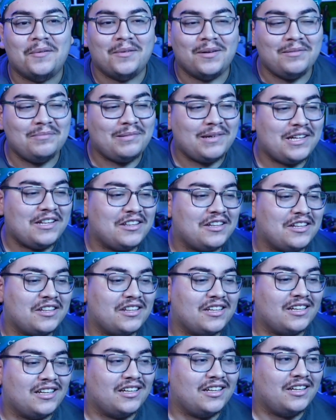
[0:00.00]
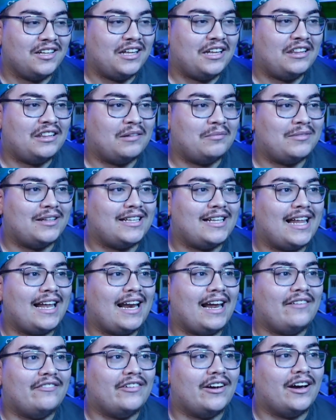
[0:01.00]
One Piece is, uh, is something that
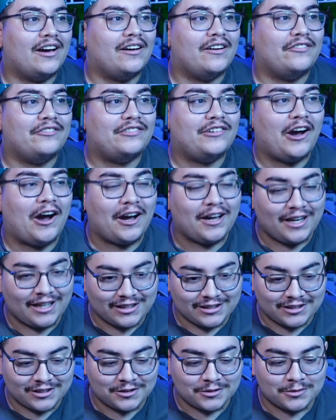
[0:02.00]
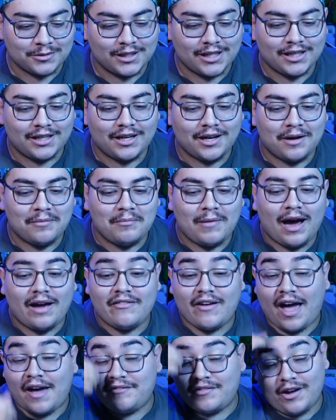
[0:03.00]
I've uh, gotten into, and um,
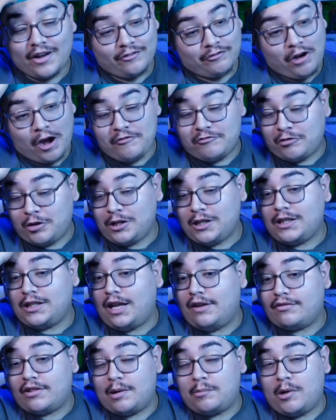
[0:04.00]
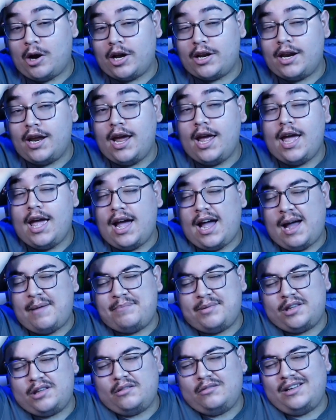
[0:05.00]
I've, I've, I've really loved. I'm on
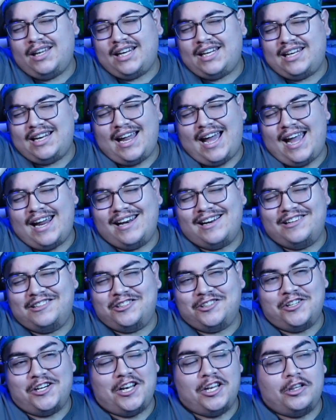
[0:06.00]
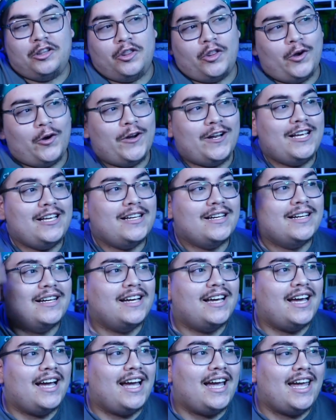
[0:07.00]
episode like 930
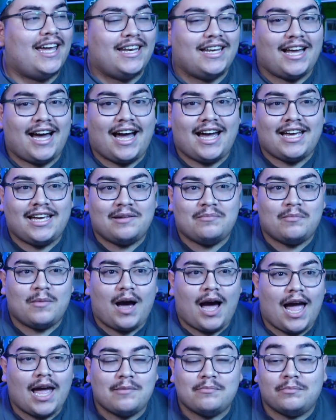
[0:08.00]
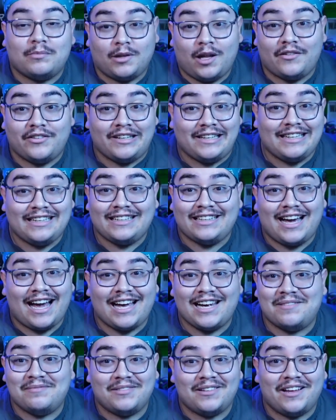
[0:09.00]
and I am I am loving it.
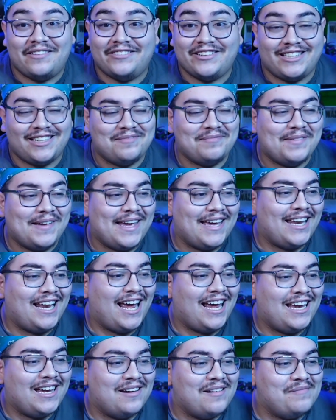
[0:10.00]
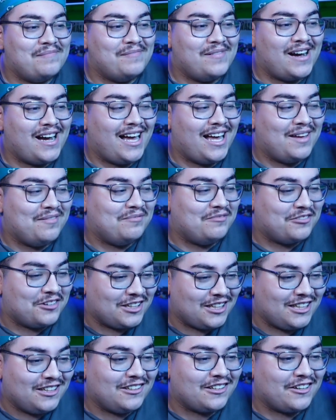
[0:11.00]
I am loving it, man. I am I am
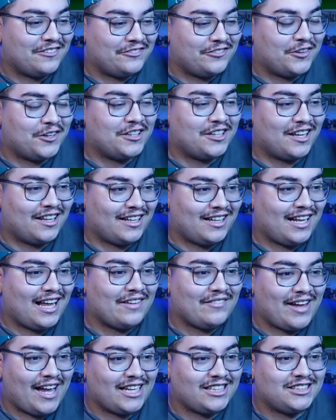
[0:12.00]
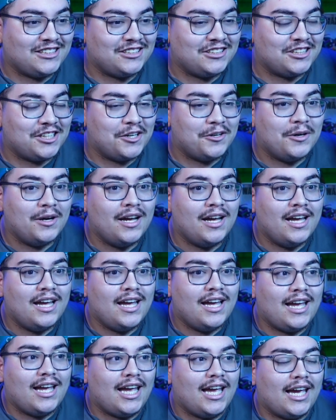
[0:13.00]
really looking forward to the live action show.
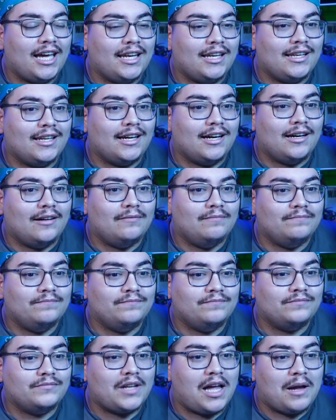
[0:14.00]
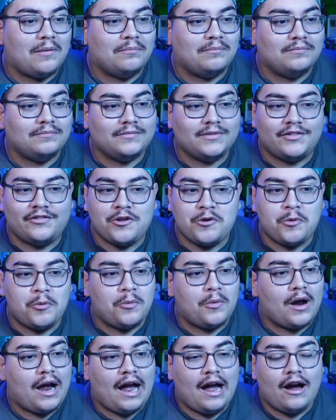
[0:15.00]
And um, I'm, if
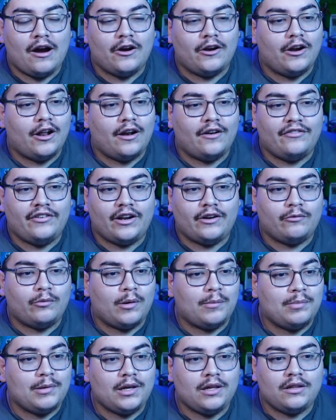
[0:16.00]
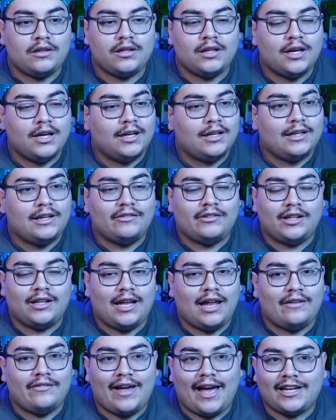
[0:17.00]
you are not a fan of One Piece, give the
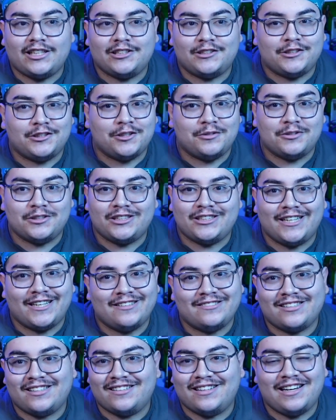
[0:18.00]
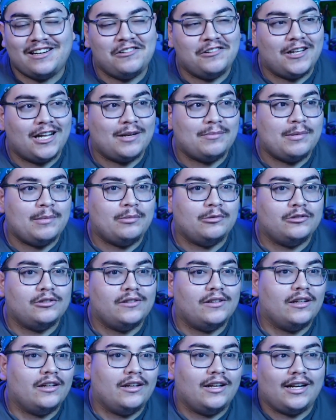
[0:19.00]
live action show a chance because I know a lot of people
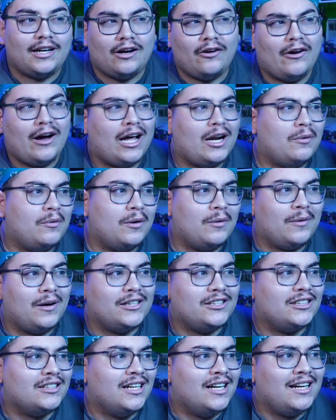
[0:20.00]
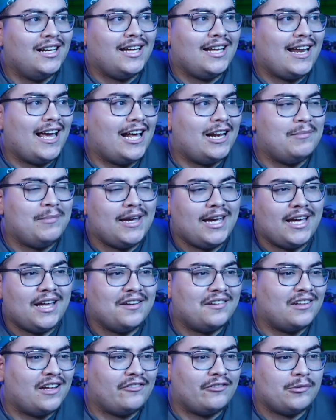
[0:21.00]
they're like, oh, I don't want to watch an anime.
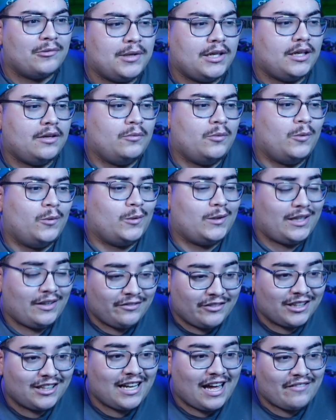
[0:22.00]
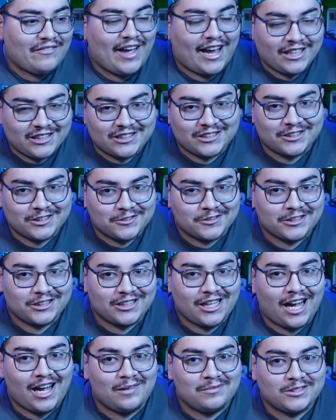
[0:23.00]
it's me. We'll give the live action show a
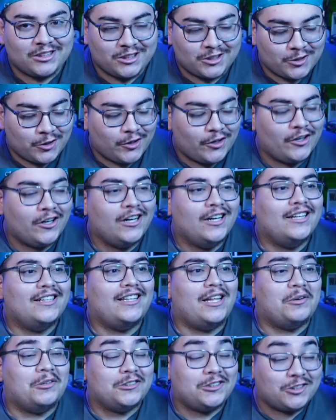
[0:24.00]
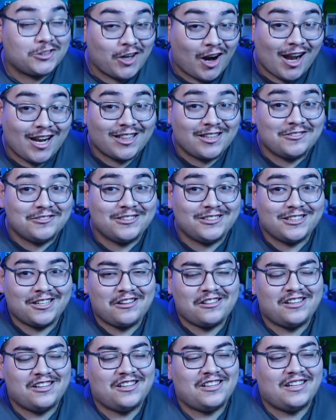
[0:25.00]
shot. I'm sure they will try to do it
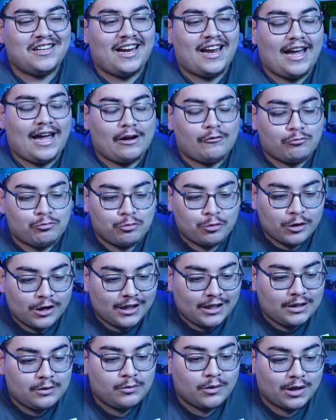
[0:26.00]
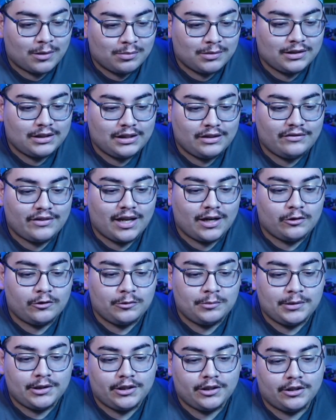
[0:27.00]
justice, and I, I really want to believe that it
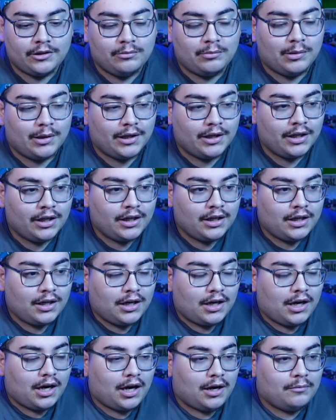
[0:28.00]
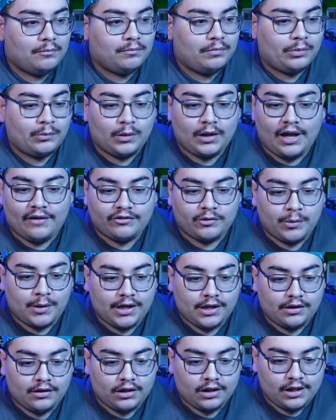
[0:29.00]
will be good, but um, we'll have to
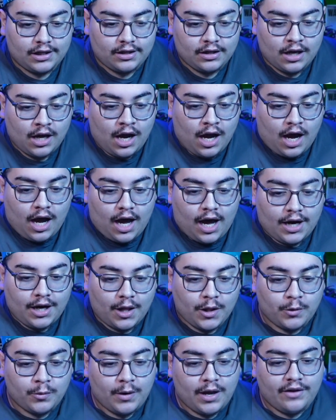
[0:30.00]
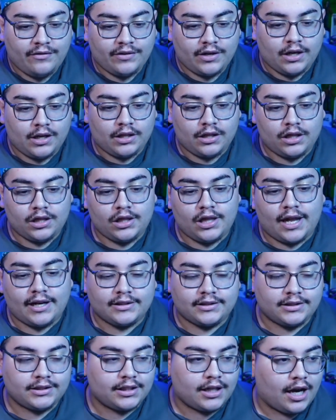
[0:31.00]
wait and see. Another Raven is
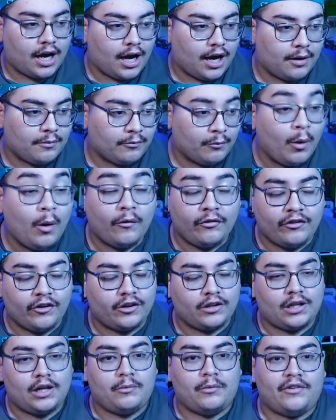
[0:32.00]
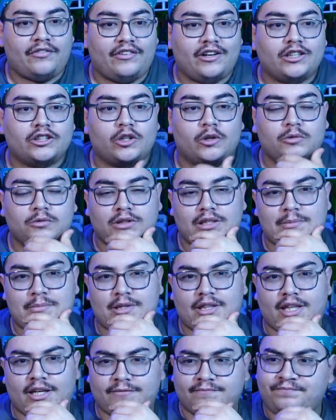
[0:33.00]
sent. Um, well, first I want to finish the whole
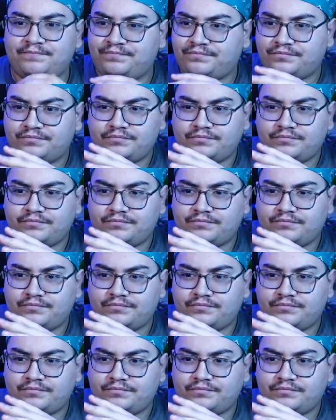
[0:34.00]
demon thing.